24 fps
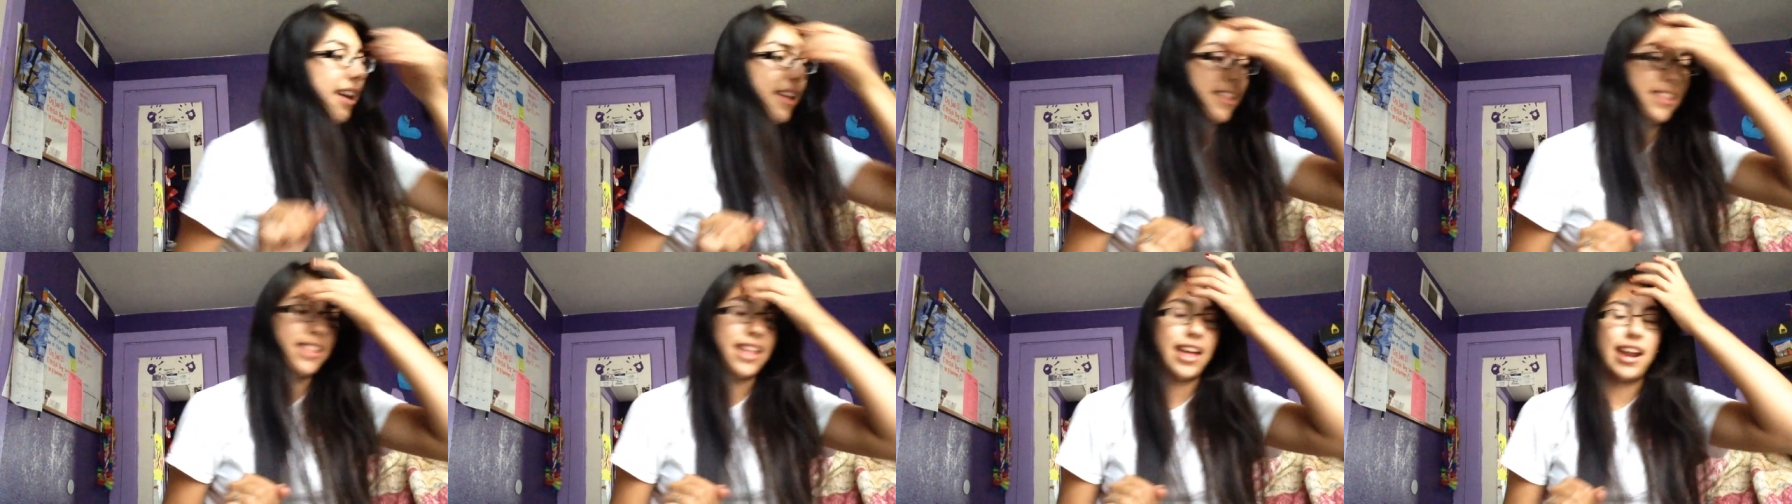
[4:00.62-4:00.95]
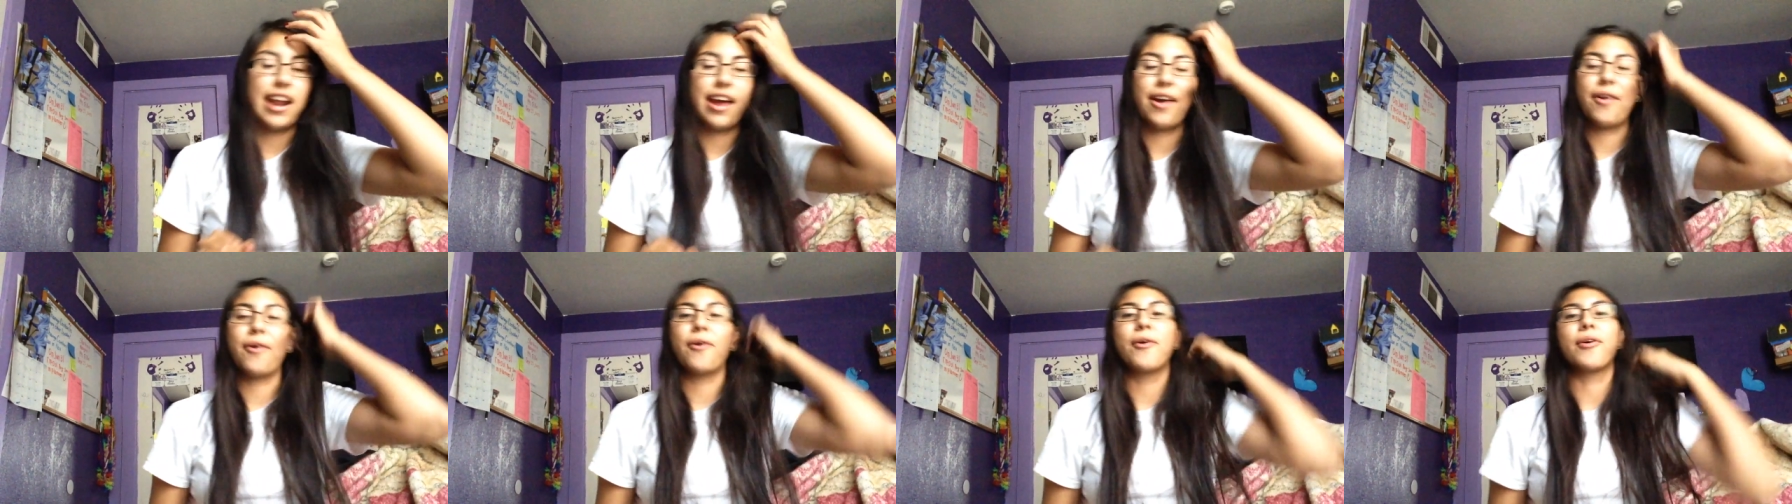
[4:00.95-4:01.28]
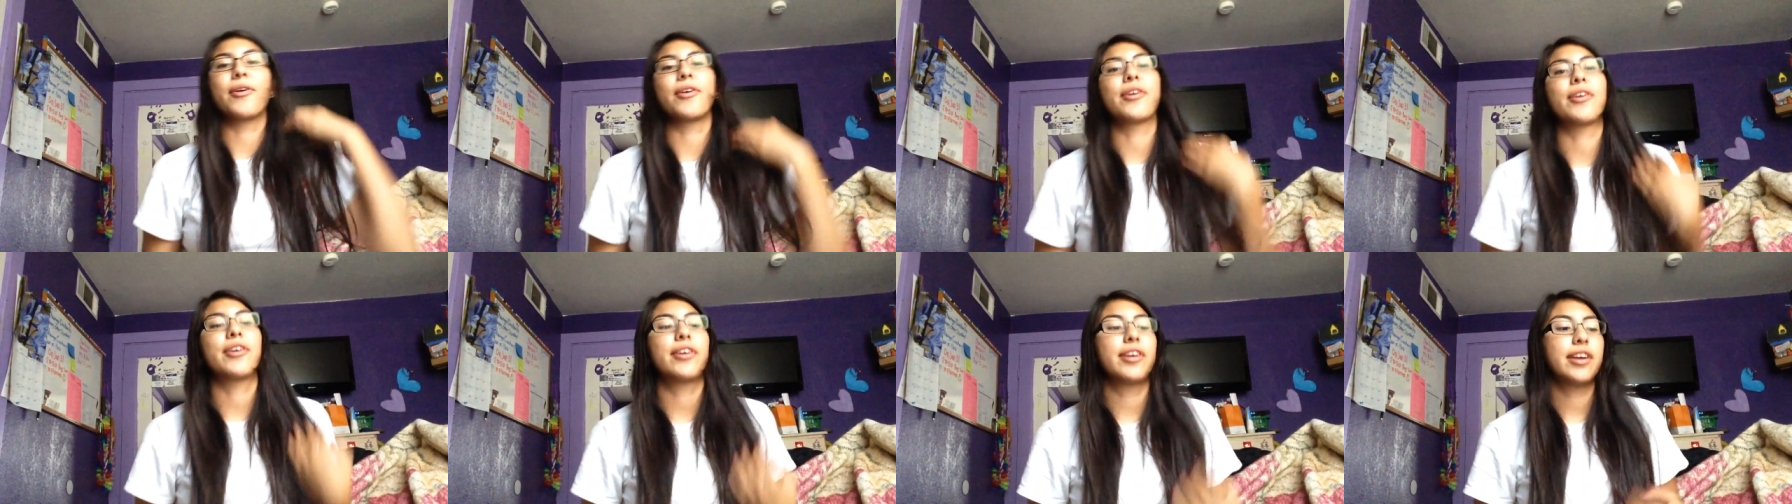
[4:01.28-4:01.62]
that I
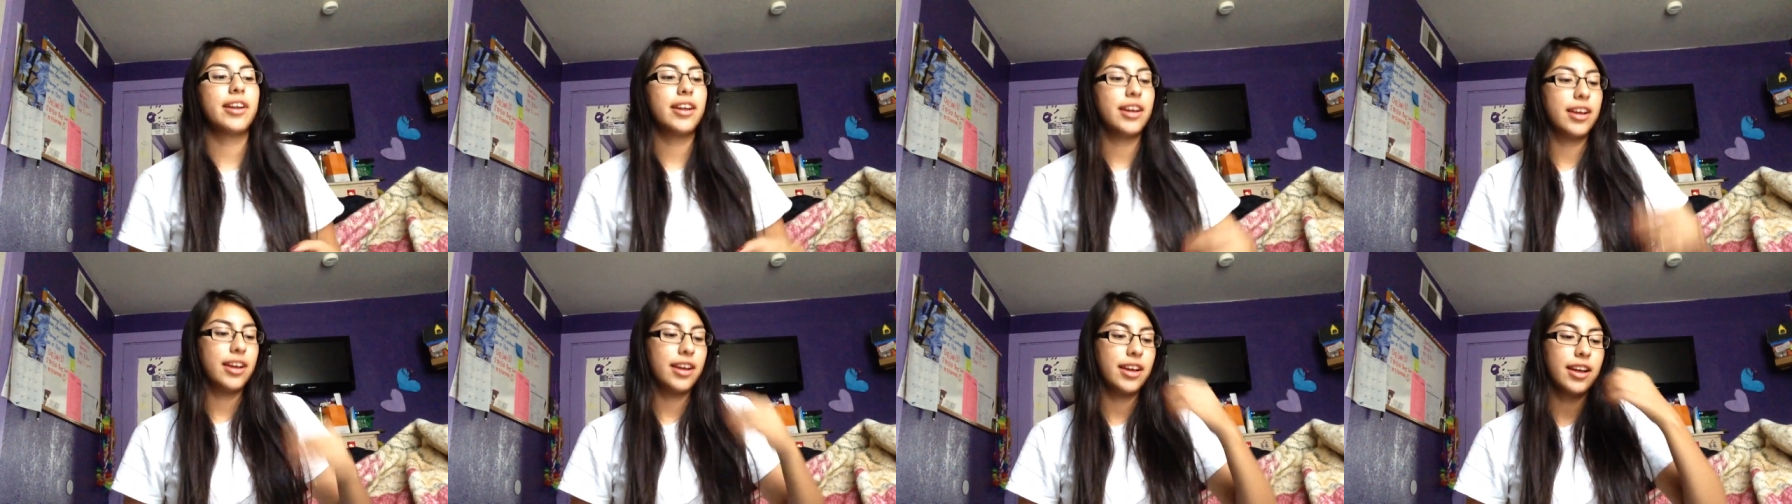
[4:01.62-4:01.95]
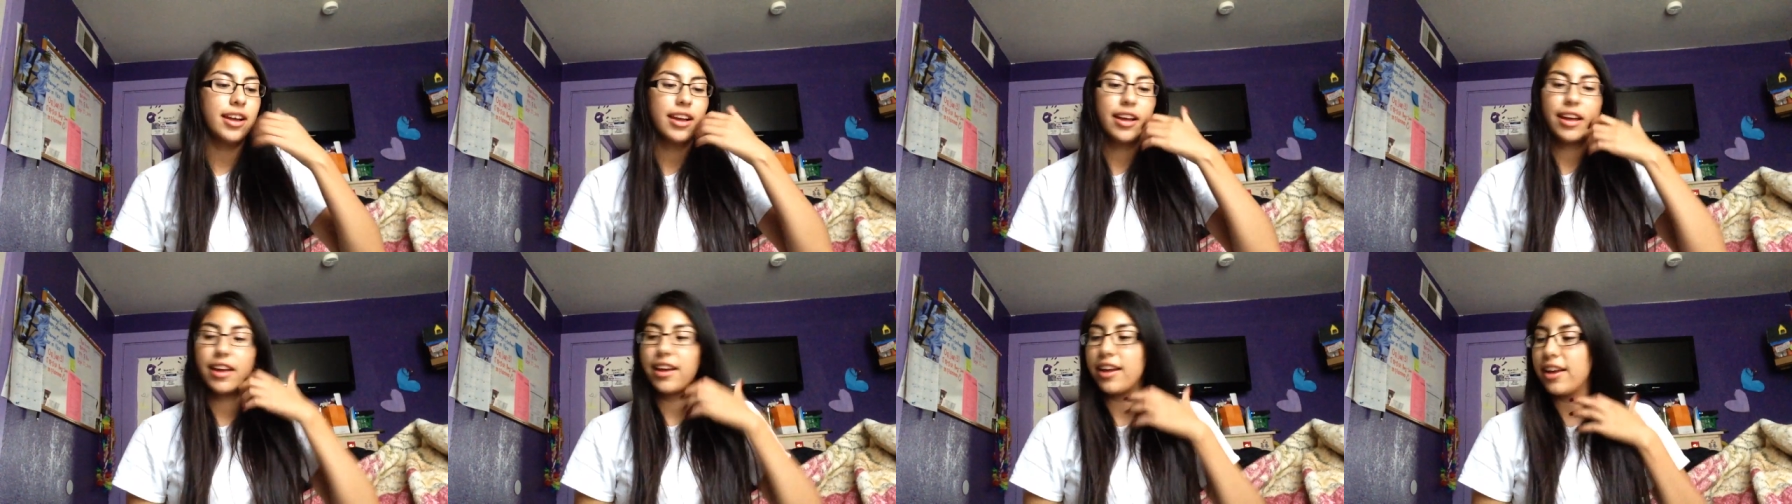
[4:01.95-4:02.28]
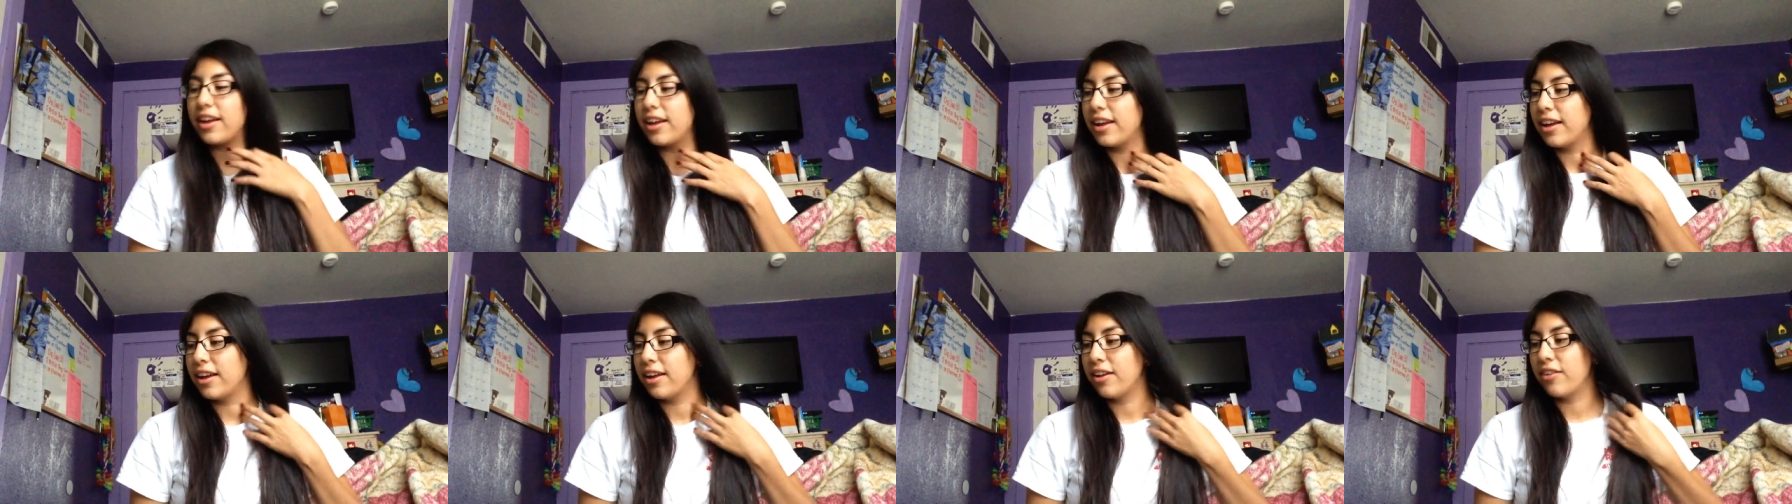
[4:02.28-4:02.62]
ordered
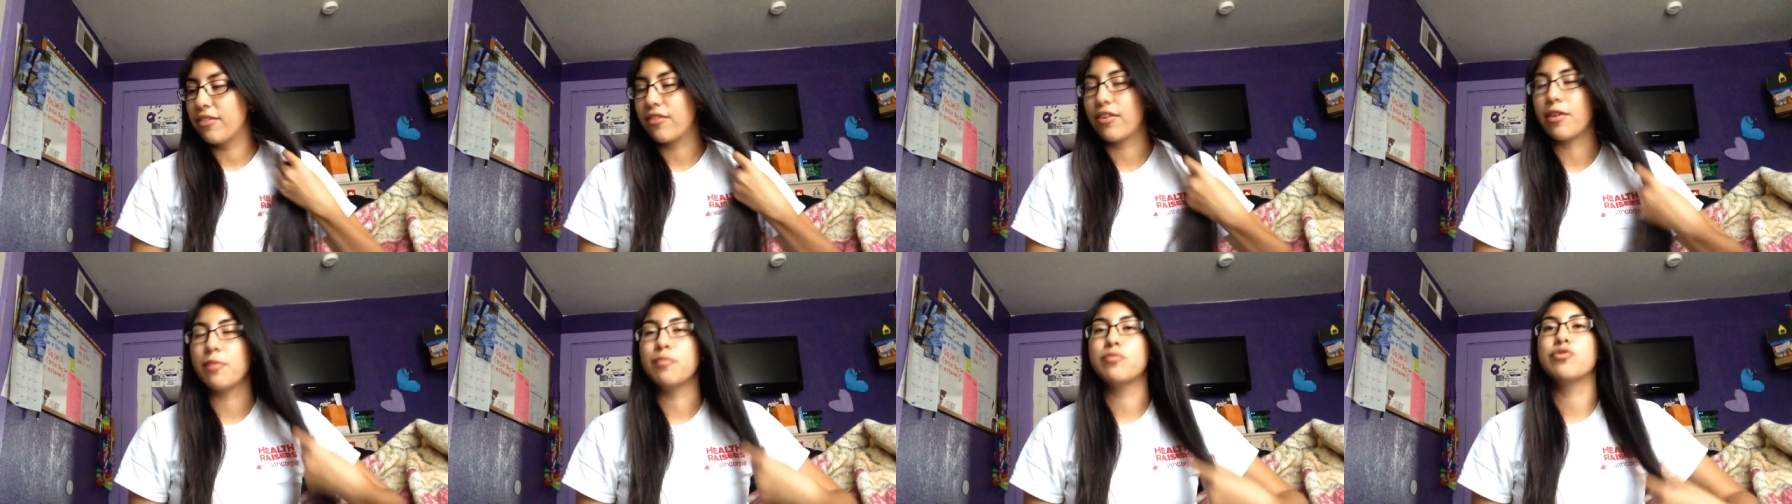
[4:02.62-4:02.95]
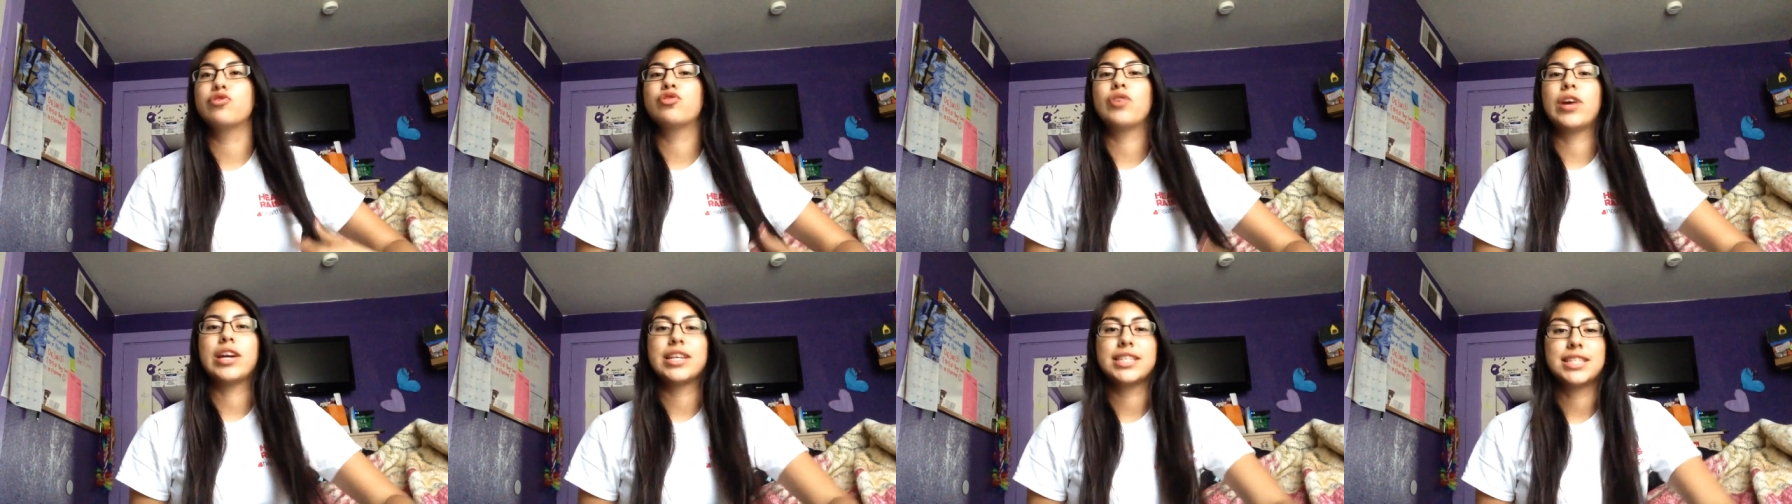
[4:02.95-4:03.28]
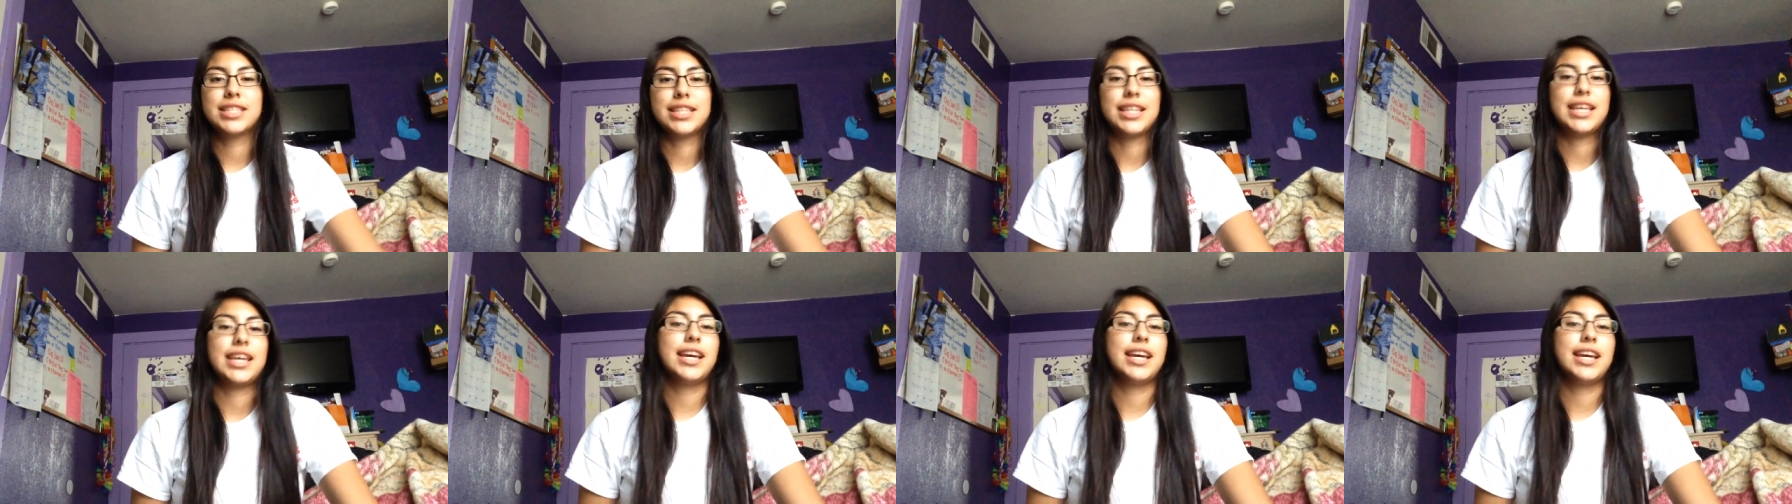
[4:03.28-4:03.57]
from DressLink.